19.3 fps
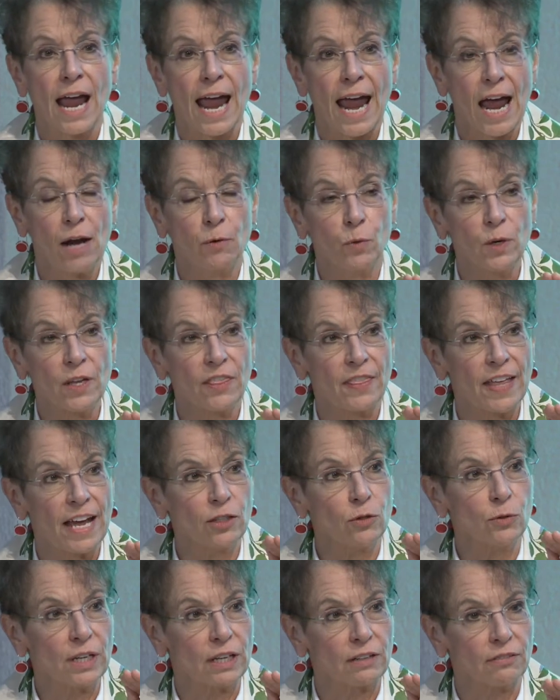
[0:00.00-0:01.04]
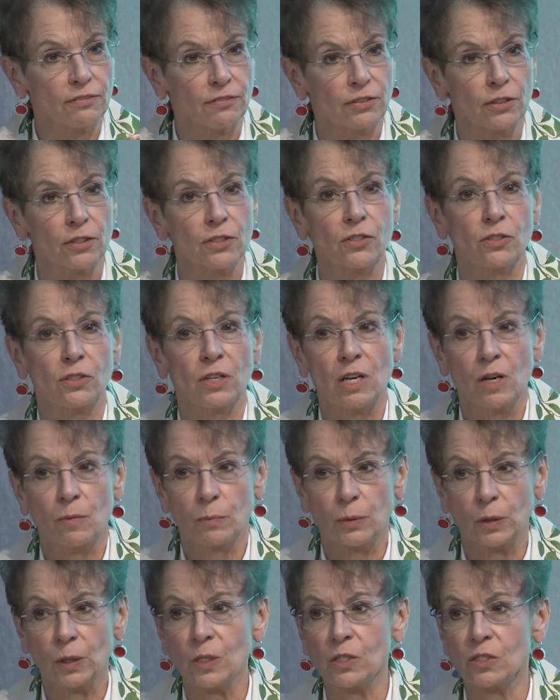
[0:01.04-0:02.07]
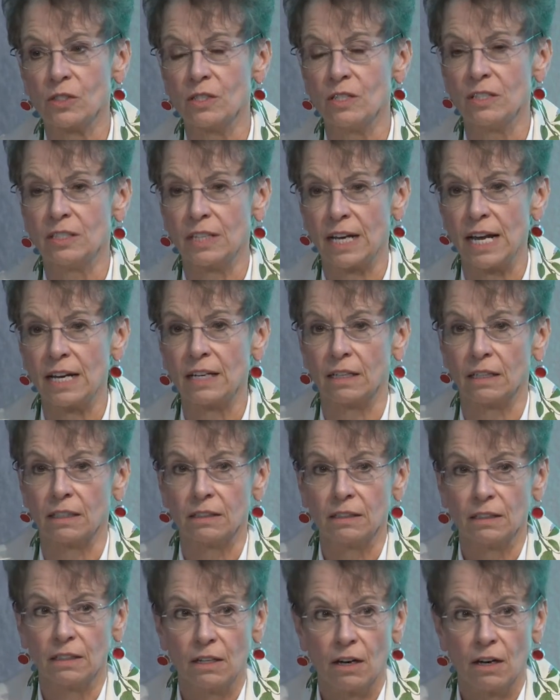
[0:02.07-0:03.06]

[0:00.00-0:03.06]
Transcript: And with that, you get first-person data